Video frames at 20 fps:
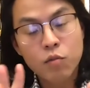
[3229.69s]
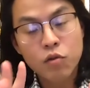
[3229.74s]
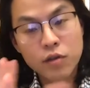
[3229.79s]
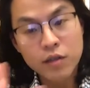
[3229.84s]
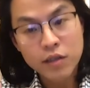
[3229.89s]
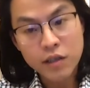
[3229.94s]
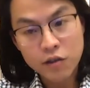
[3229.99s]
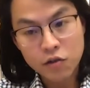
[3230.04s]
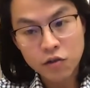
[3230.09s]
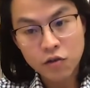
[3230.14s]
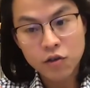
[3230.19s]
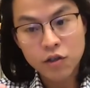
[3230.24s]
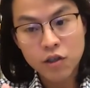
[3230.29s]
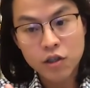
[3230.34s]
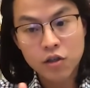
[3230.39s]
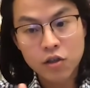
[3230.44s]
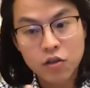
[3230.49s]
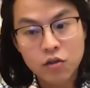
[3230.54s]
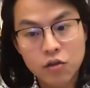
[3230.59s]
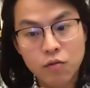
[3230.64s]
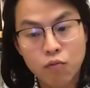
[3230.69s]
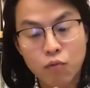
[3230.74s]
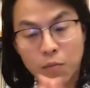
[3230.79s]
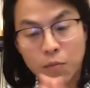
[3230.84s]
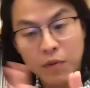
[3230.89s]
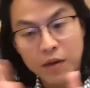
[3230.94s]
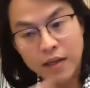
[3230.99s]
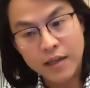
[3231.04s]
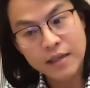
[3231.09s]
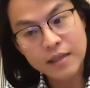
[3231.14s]
procedures to
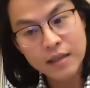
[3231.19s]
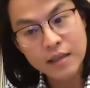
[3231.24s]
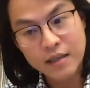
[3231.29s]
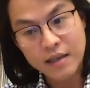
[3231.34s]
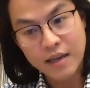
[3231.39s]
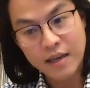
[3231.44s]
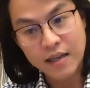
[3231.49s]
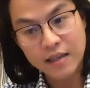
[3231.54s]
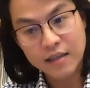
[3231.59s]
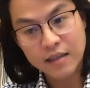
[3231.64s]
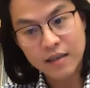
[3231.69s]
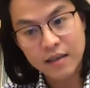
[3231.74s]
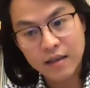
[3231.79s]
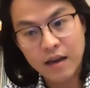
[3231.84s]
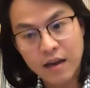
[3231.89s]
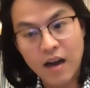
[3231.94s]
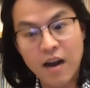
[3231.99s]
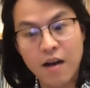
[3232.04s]
replace the disc.